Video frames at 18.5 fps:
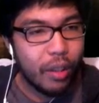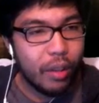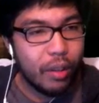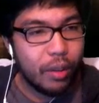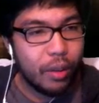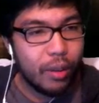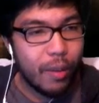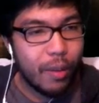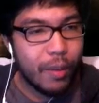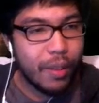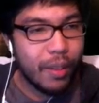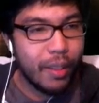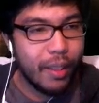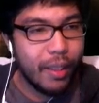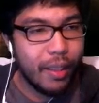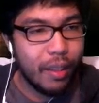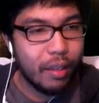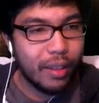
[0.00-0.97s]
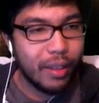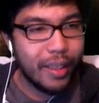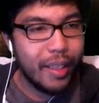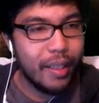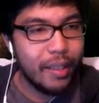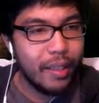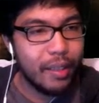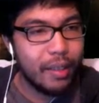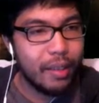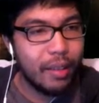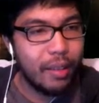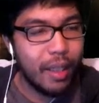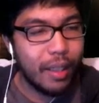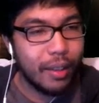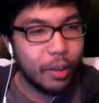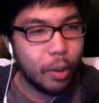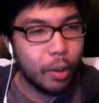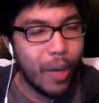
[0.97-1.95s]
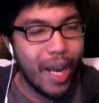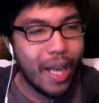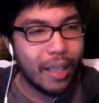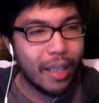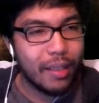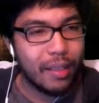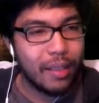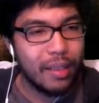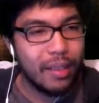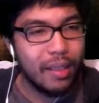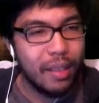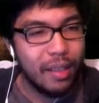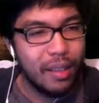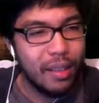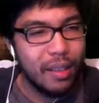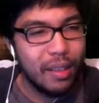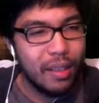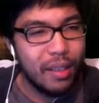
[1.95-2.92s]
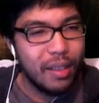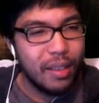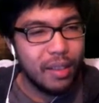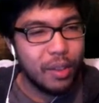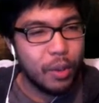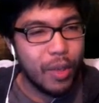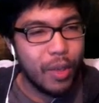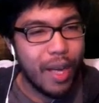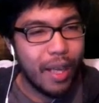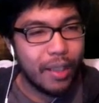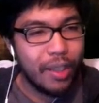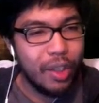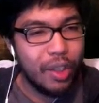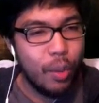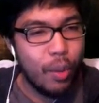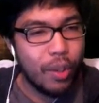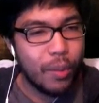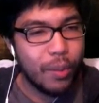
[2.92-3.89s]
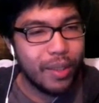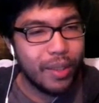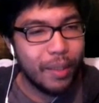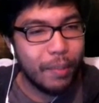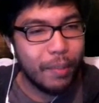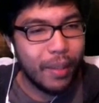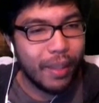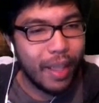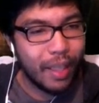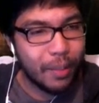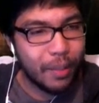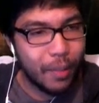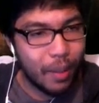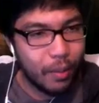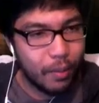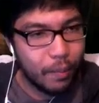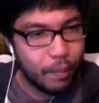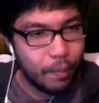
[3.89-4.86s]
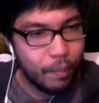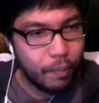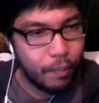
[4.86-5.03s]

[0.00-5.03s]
Corruption Key, all the keys. All right, Drax. Drax, 200% pickaxe power.